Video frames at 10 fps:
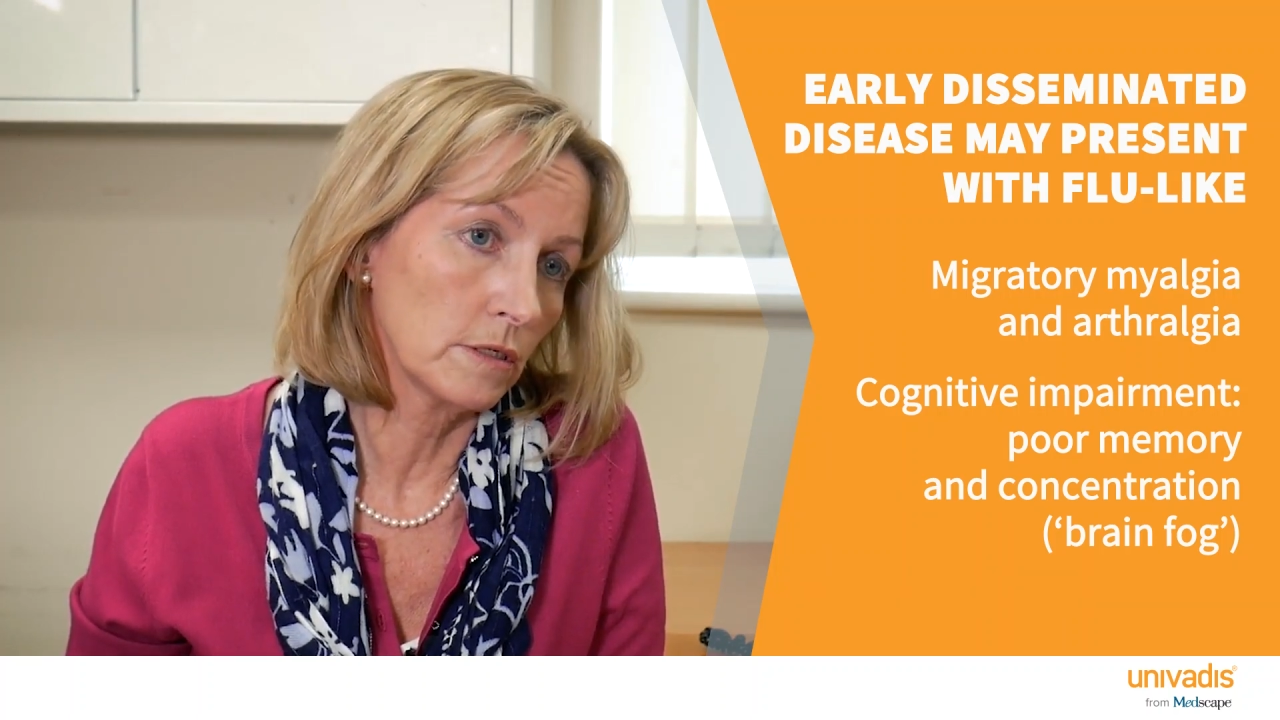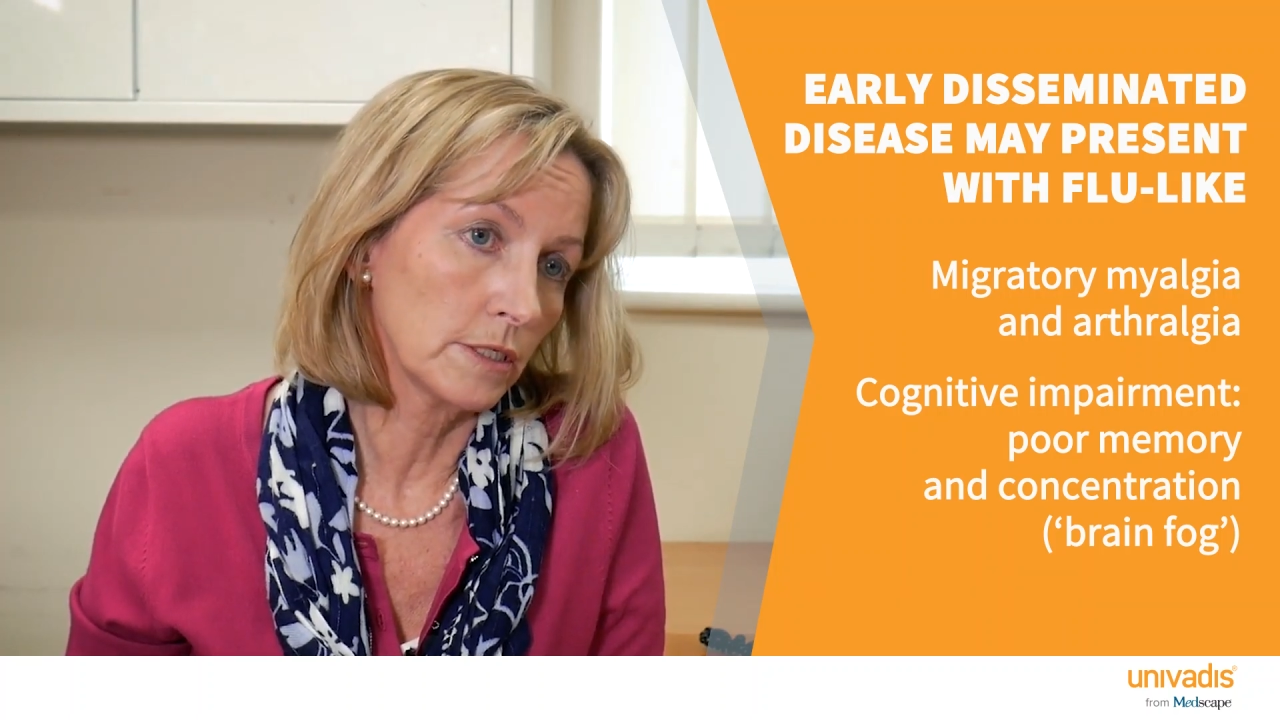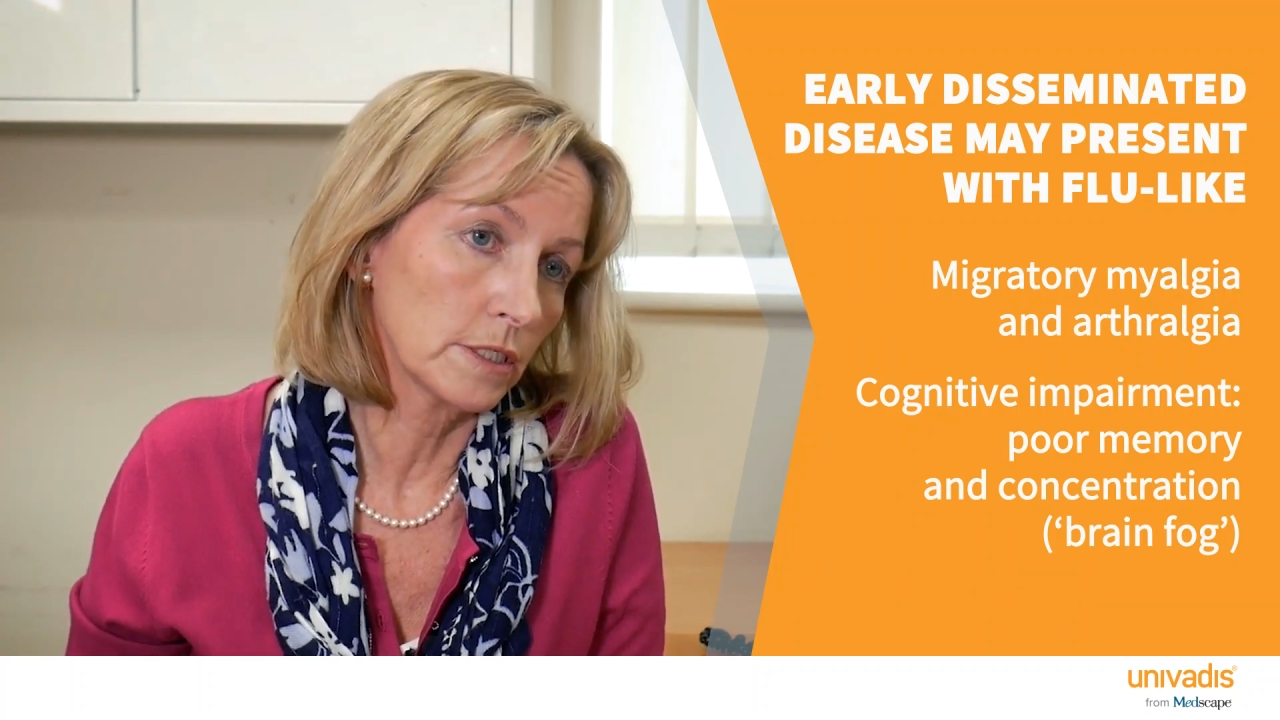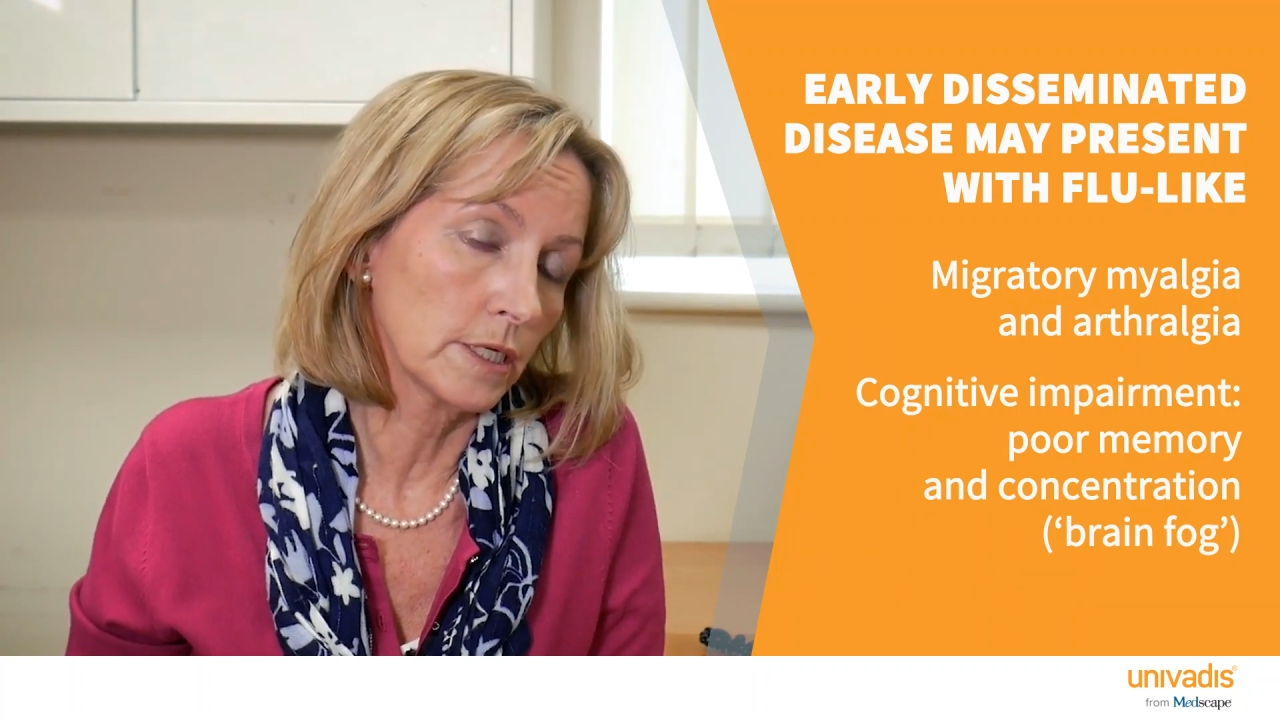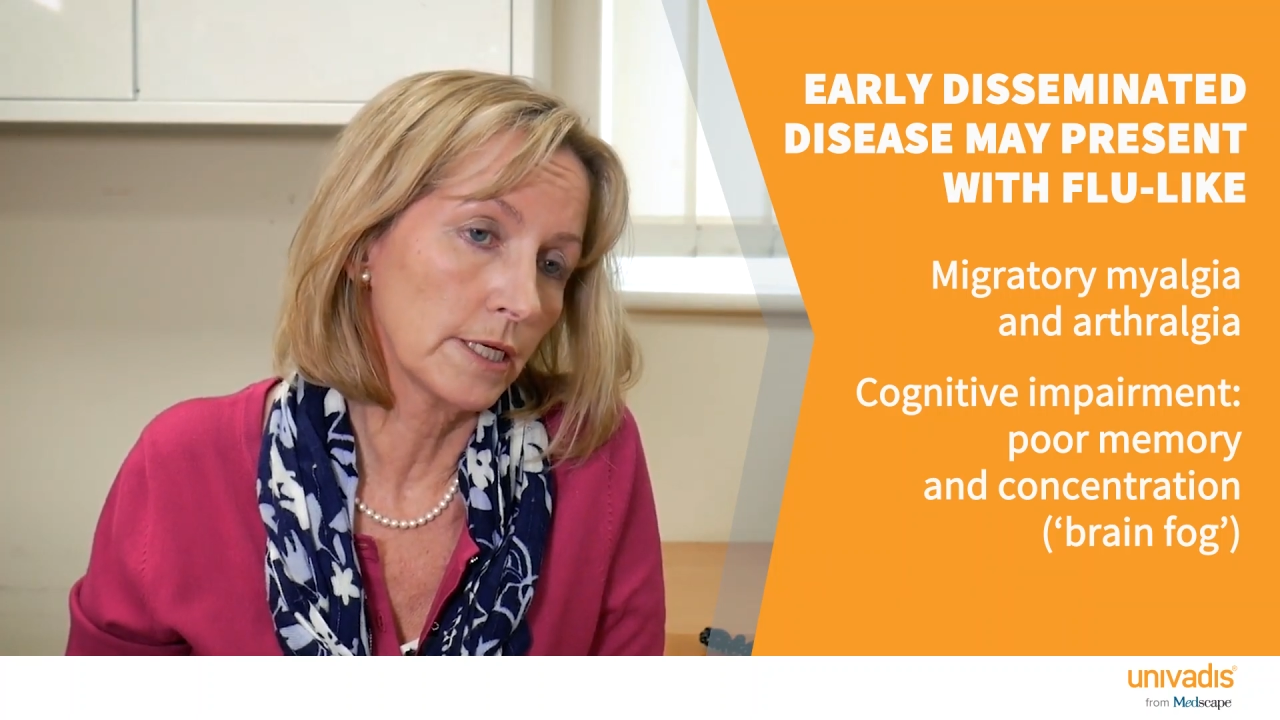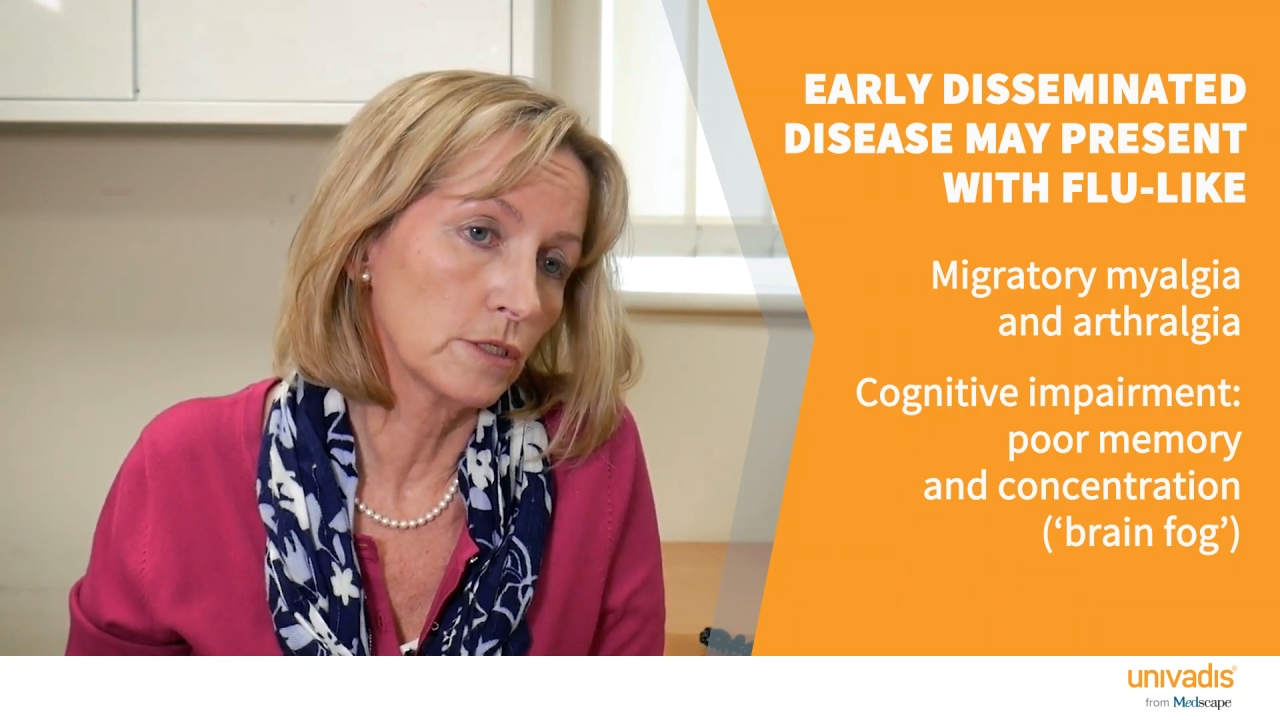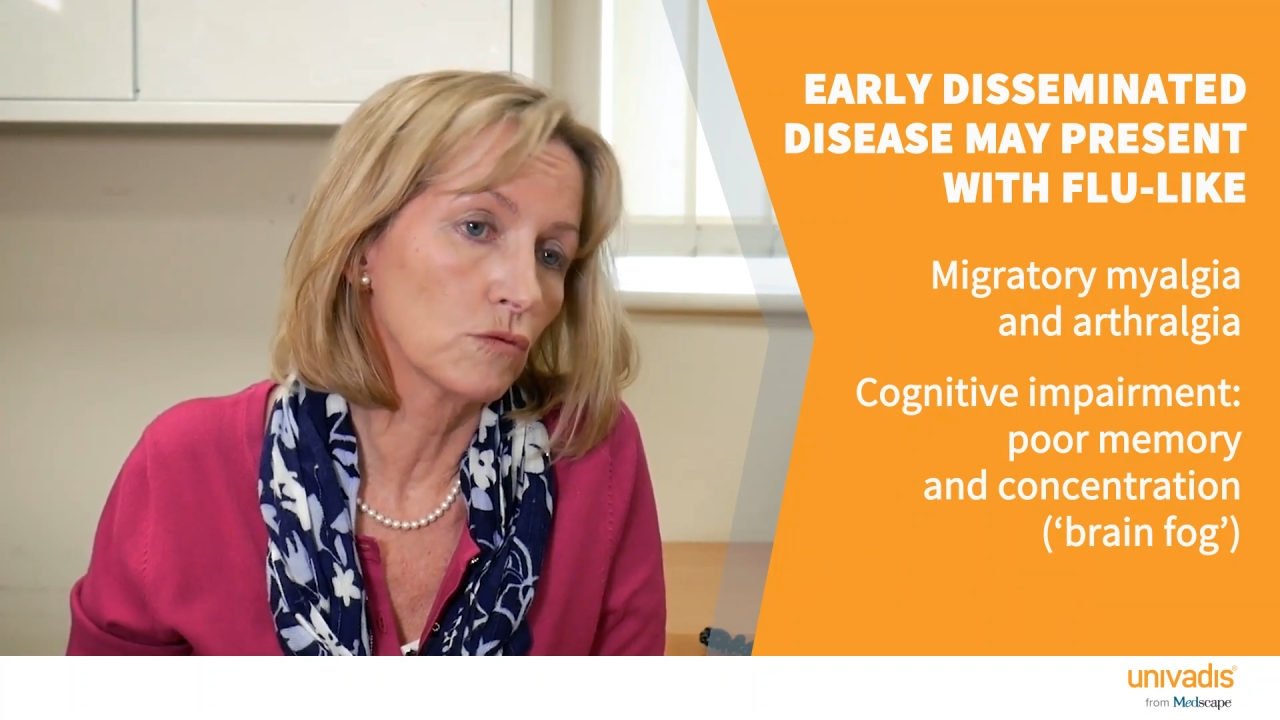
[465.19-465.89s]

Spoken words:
early stage